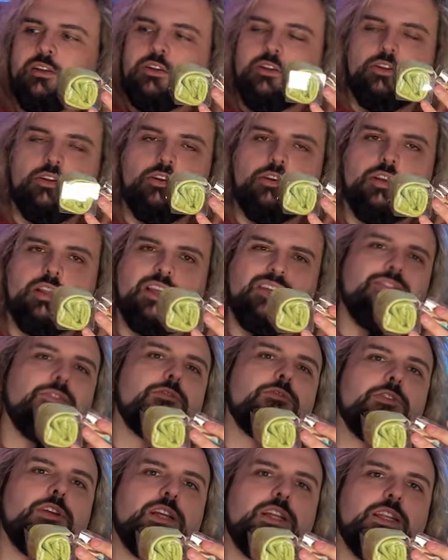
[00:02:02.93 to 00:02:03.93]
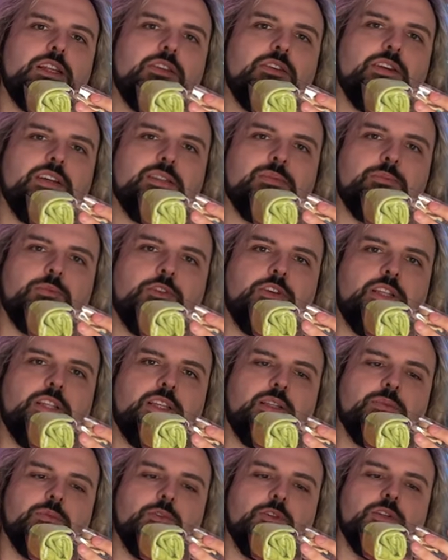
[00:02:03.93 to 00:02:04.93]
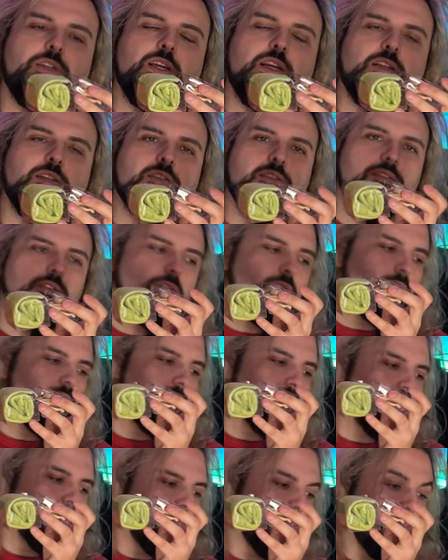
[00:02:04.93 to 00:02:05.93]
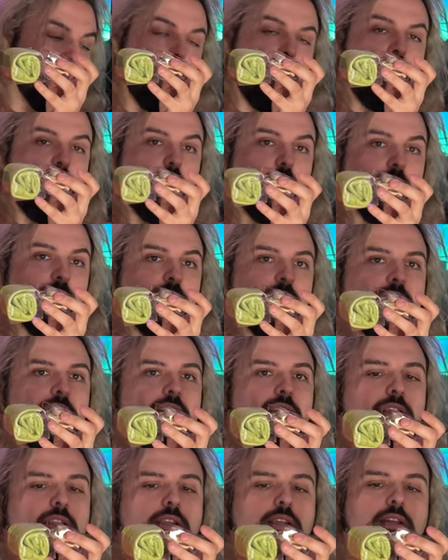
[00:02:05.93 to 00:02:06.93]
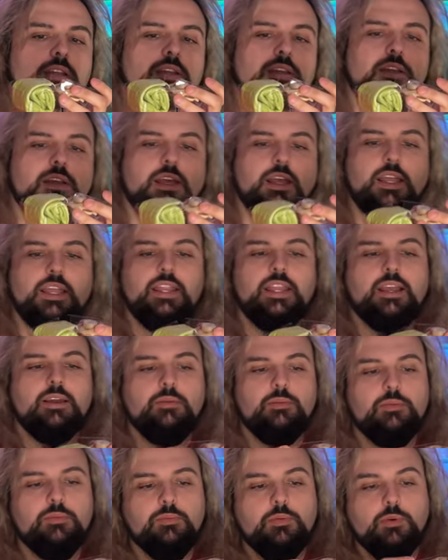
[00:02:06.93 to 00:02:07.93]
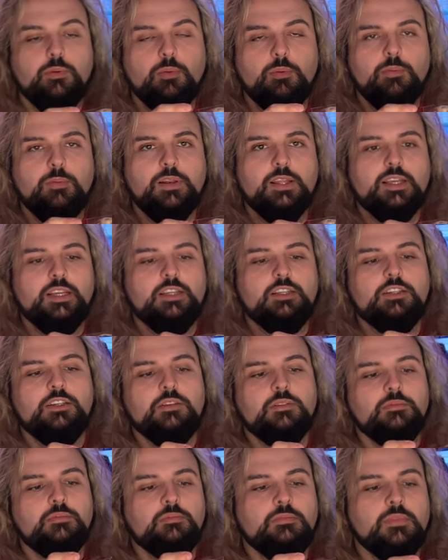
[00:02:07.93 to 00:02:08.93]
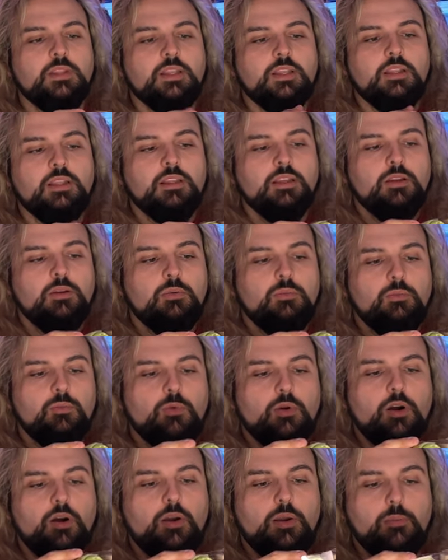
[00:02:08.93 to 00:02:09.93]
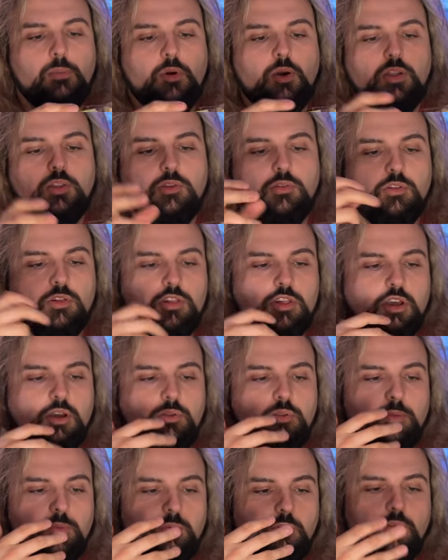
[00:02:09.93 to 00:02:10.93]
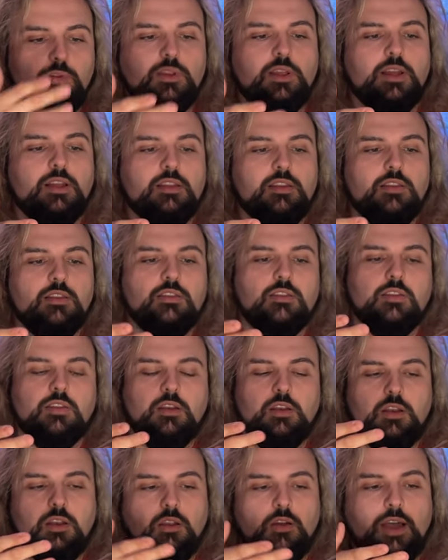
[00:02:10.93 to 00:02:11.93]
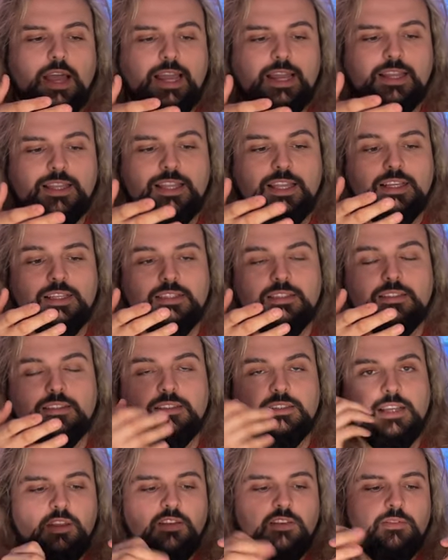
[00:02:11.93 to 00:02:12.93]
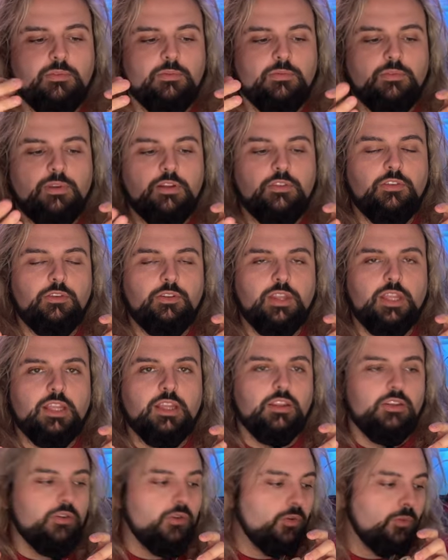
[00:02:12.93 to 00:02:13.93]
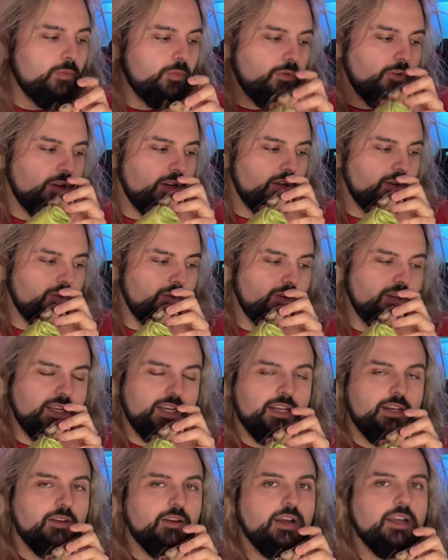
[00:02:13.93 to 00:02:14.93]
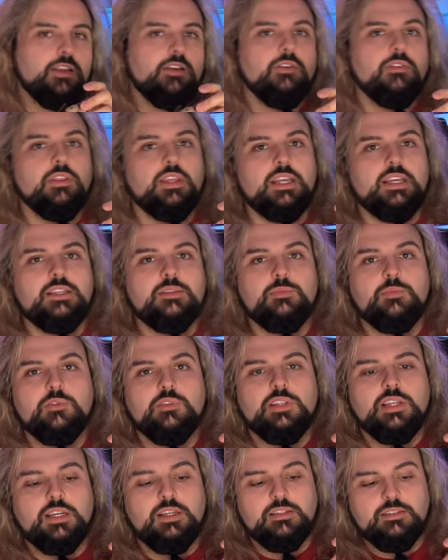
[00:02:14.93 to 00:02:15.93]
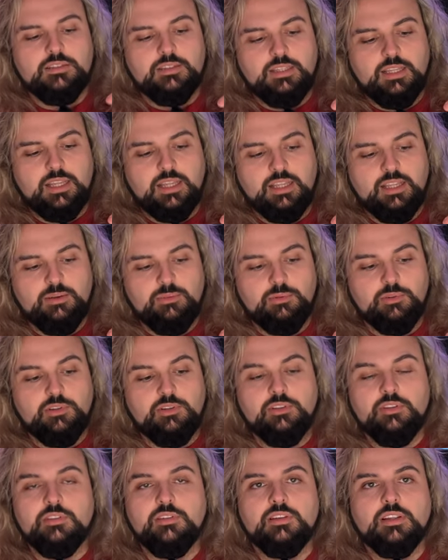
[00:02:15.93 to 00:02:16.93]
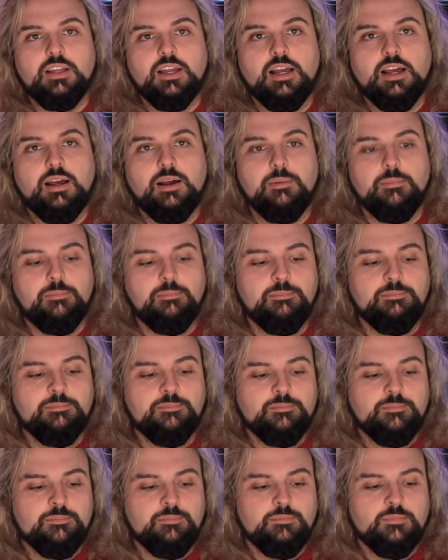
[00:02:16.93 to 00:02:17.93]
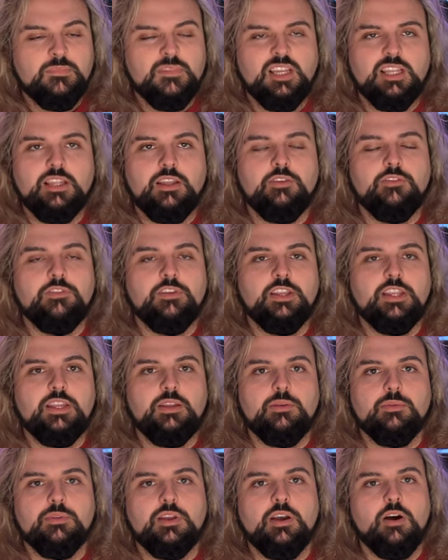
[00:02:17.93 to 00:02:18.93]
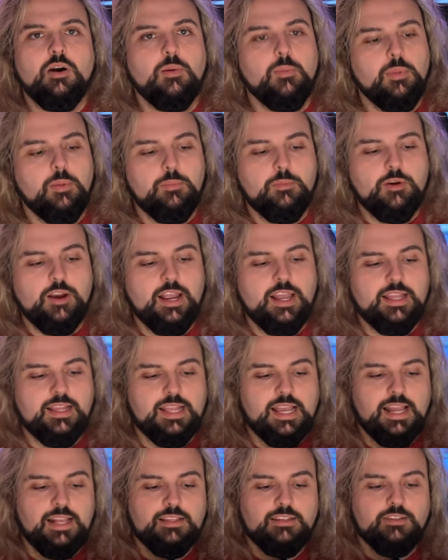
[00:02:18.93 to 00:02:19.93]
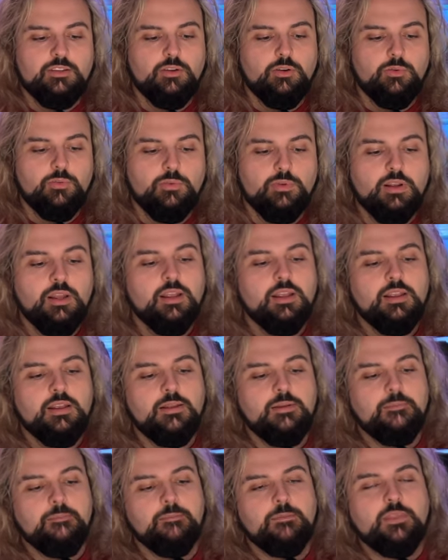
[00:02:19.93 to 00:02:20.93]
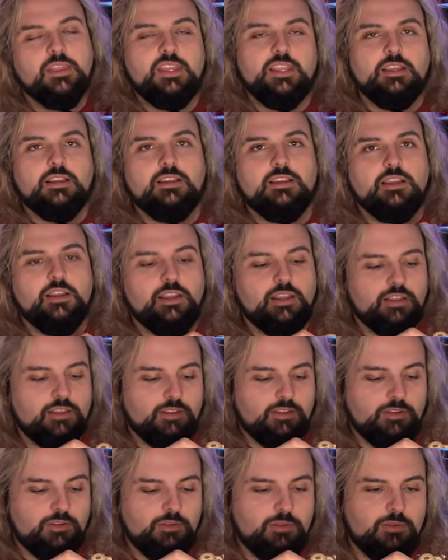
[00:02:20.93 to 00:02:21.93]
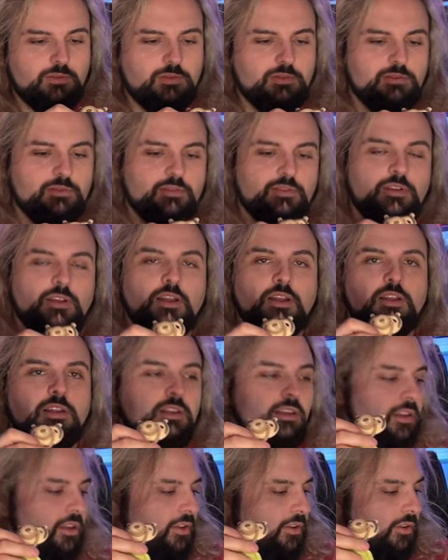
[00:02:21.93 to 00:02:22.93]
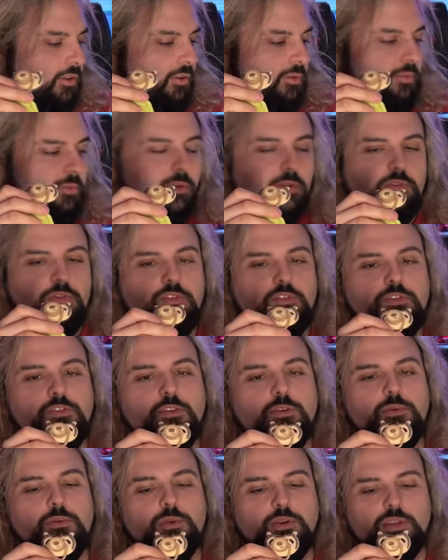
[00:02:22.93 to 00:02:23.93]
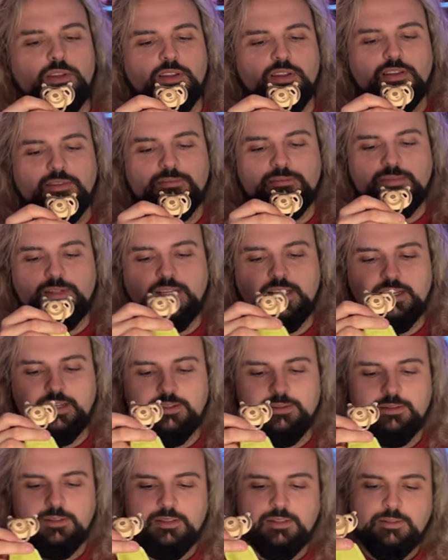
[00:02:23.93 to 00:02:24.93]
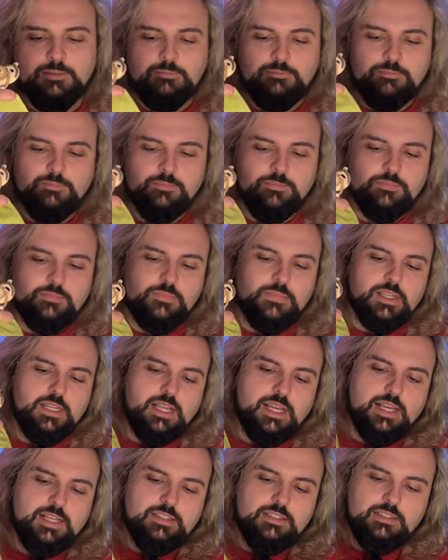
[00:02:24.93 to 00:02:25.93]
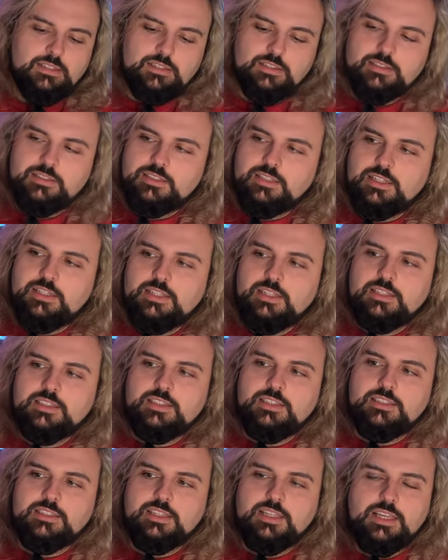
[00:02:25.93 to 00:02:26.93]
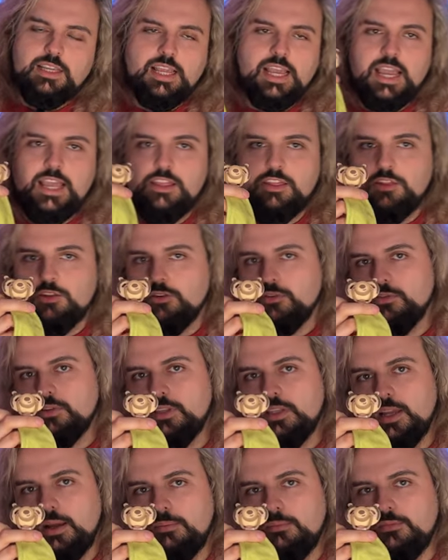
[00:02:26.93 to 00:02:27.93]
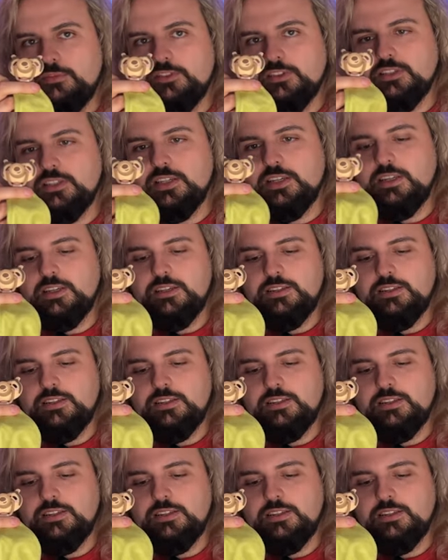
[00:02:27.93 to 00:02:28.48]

you could have a really nice printed product on some card, and that would probably, while it might not show the product like this as such, if you did good print quality like on these products, then it wouldn't, I don't think it would harm the brand at all. Nick, they do good moving forward. But as you can see, this is the Hedgehog Dumforter,